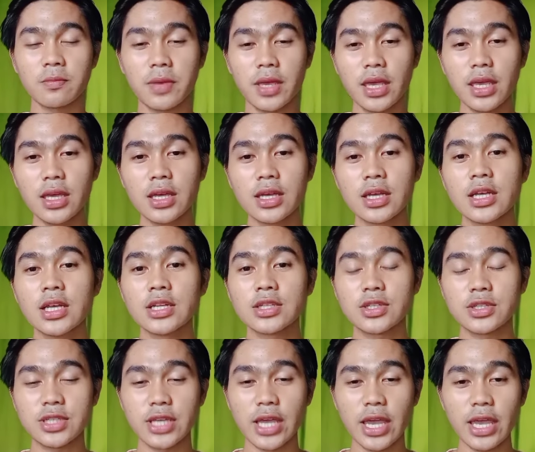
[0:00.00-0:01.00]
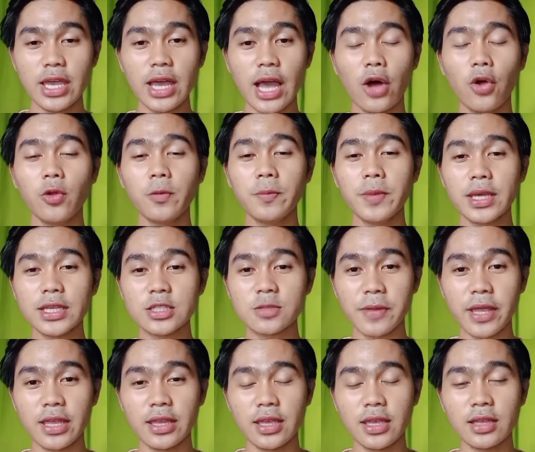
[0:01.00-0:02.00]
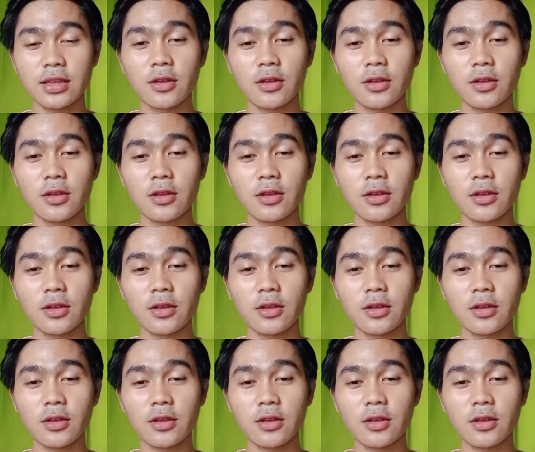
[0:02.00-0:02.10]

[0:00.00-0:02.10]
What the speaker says: Today, I will be explaining the following